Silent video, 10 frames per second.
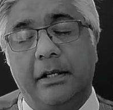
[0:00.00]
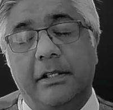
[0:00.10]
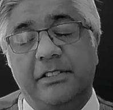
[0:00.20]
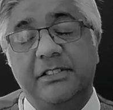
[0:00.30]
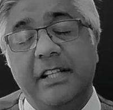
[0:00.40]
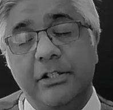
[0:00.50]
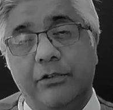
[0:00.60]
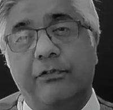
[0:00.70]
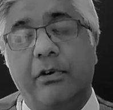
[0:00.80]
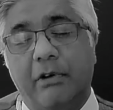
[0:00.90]
there are a
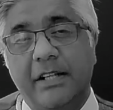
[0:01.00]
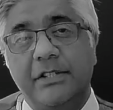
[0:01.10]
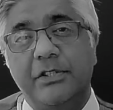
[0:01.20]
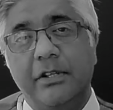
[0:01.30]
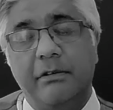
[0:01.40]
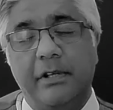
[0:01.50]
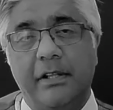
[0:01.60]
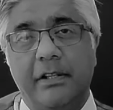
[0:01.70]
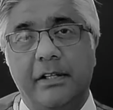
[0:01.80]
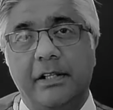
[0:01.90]
set of
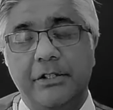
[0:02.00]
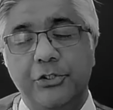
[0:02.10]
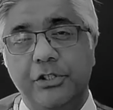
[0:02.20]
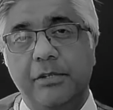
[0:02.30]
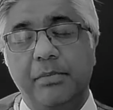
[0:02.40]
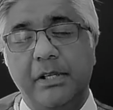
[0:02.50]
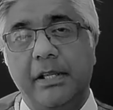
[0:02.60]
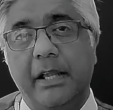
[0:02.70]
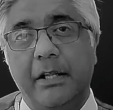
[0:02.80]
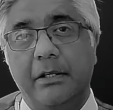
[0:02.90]
criteria that a
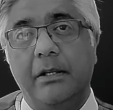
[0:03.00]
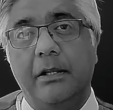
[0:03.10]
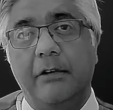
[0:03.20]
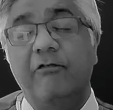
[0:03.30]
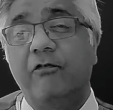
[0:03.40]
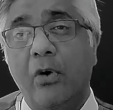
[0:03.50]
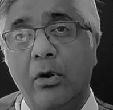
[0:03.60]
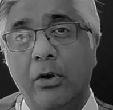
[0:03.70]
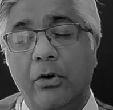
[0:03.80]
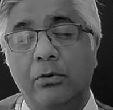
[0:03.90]
GP can
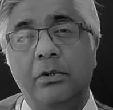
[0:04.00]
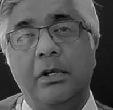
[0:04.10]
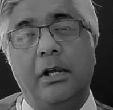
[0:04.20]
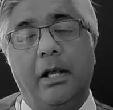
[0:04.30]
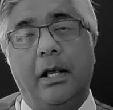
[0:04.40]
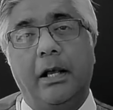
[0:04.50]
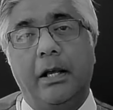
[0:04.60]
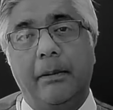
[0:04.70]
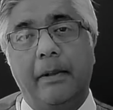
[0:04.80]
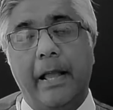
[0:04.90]
follow
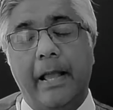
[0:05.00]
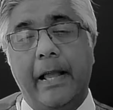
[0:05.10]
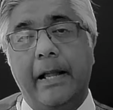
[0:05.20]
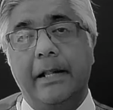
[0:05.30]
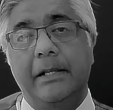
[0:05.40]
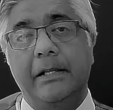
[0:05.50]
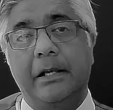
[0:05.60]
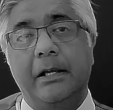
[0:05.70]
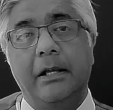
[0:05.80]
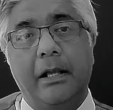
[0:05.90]
and